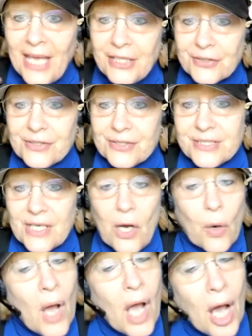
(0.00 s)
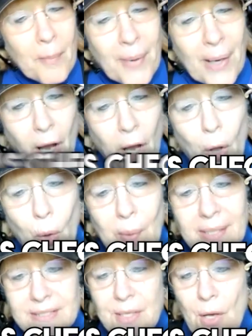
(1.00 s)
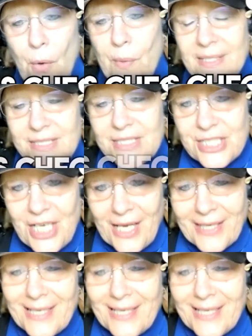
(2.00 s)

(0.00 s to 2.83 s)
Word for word: and you're good to go. But always, always check.